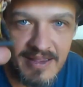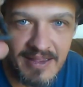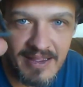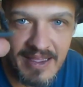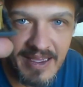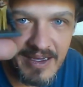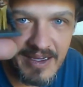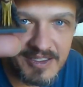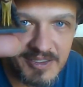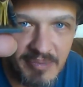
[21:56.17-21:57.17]
the
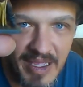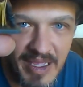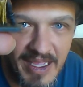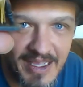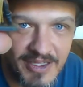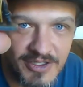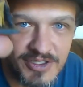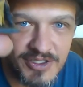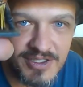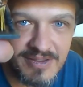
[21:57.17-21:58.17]
Chaos
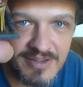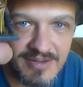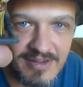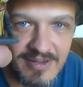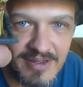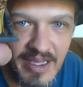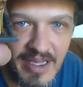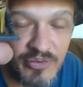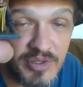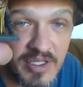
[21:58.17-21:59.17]
Mage. I
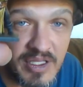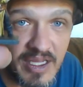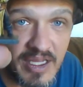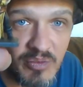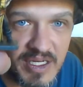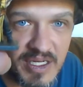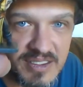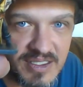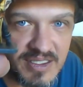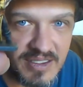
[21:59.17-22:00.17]
really like what he's
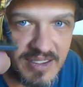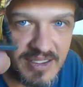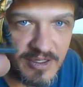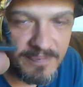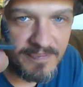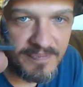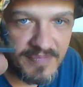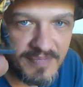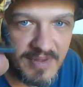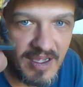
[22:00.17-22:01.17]
done here.
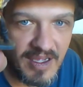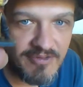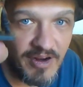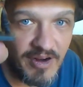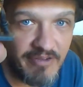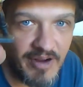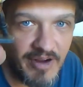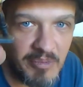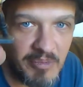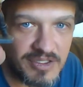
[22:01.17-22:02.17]
I very, very
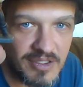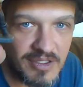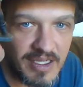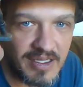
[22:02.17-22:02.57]
much like